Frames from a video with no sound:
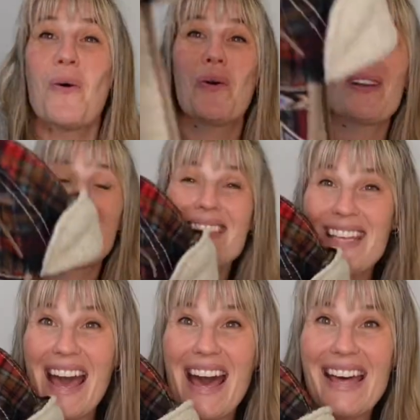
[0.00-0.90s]
or this
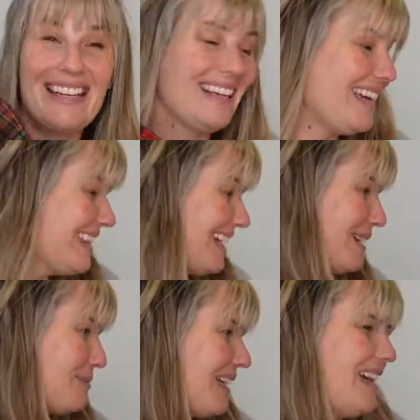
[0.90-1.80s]
hat and then
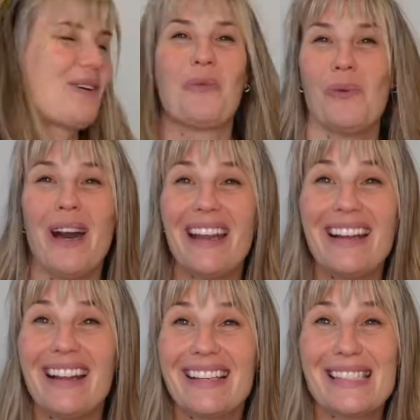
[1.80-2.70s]
I'm like why
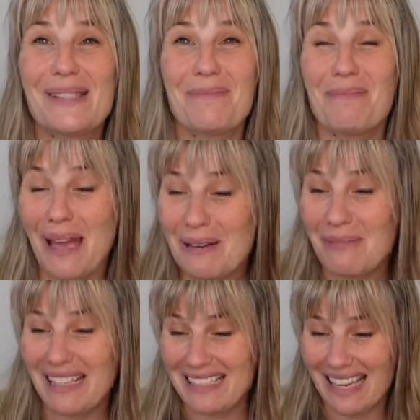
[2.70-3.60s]
did I spend
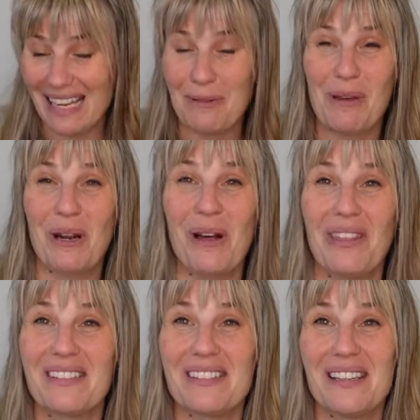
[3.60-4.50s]
my time on all
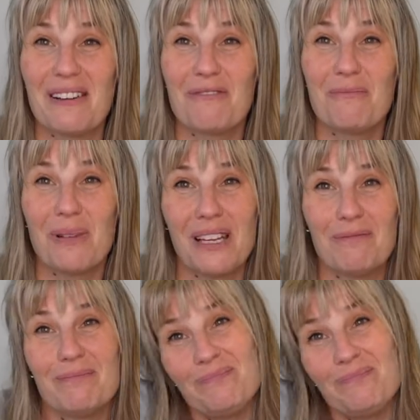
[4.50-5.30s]
this stuff but